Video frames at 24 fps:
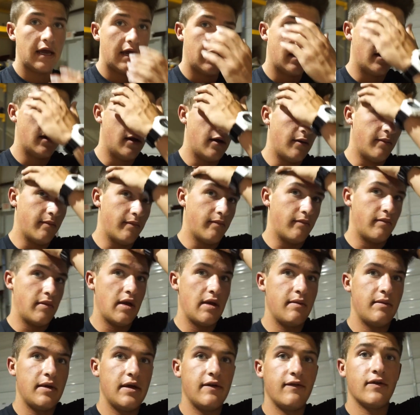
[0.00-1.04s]
and um,
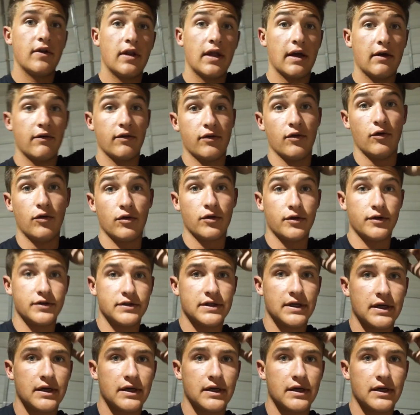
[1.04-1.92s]
maybe even like with orders,